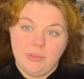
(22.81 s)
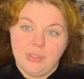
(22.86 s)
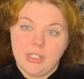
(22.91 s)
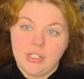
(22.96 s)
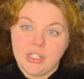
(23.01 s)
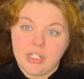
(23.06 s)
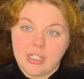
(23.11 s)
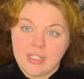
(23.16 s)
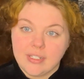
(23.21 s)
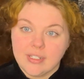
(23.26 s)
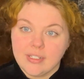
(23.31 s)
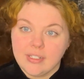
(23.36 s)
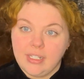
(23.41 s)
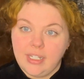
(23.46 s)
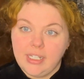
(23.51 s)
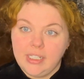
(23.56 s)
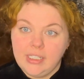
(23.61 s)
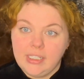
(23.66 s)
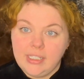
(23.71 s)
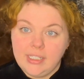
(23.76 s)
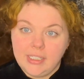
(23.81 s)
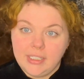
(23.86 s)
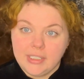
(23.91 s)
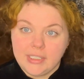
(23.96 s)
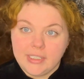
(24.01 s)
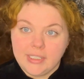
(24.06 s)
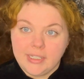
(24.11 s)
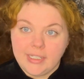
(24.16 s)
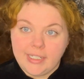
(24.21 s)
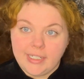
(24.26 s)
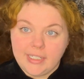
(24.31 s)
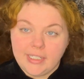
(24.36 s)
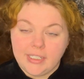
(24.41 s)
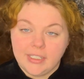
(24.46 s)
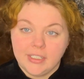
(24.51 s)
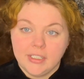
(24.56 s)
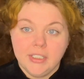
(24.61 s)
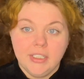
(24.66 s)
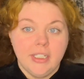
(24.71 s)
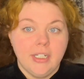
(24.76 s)
adjust slightly here and
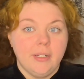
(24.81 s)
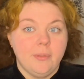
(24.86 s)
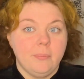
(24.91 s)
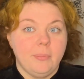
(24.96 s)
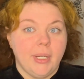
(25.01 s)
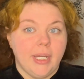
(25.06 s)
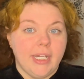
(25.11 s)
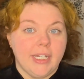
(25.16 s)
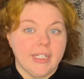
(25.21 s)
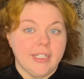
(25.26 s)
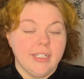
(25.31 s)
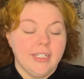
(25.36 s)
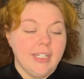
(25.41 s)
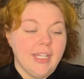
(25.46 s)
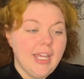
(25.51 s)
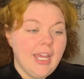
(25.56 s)
there, but